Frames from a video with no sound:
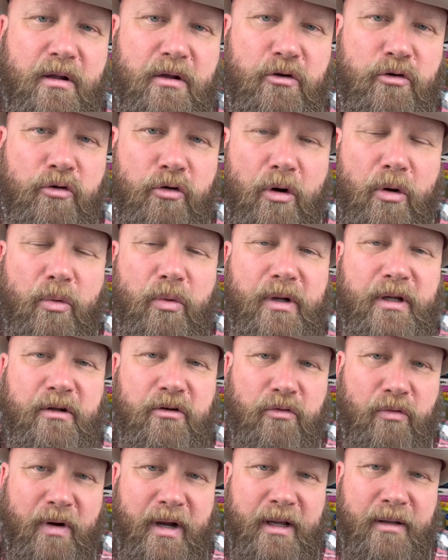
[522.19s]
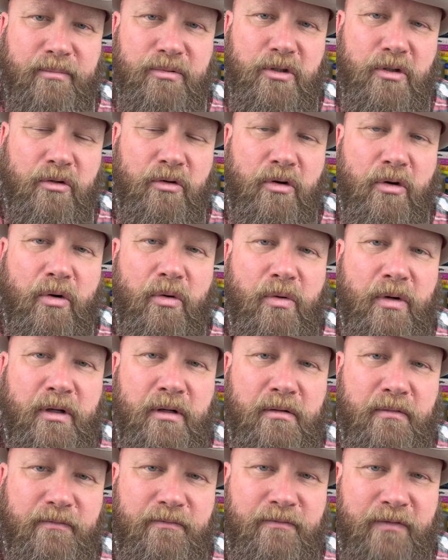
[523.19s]
growing grapes or
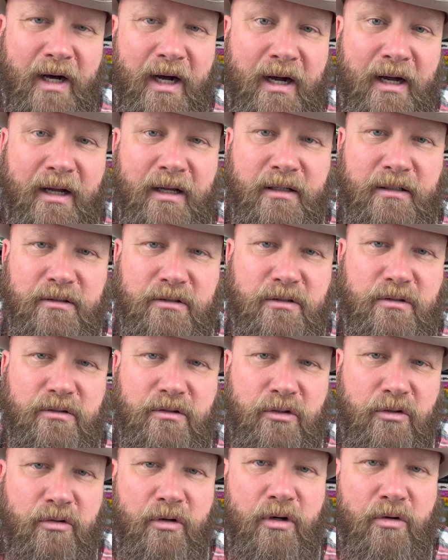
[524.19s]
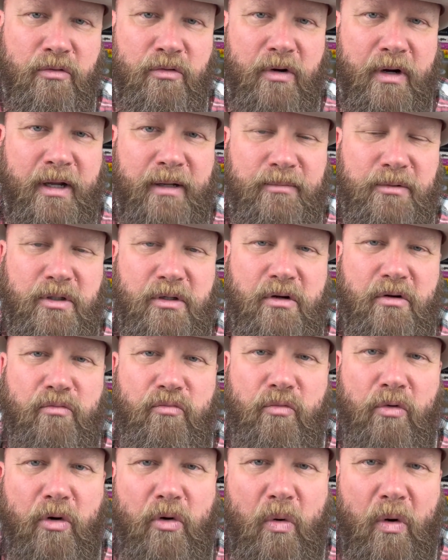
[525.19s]
growing vines to grow grapes
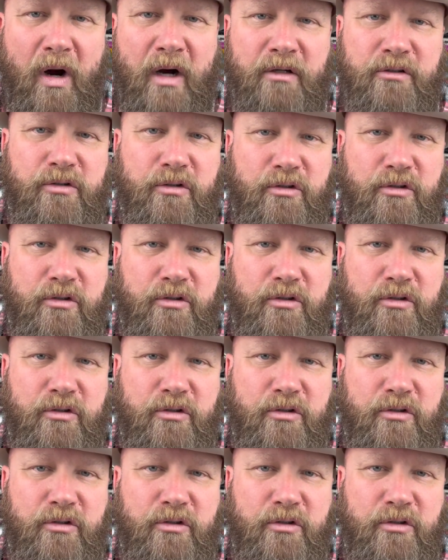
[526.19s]
requires a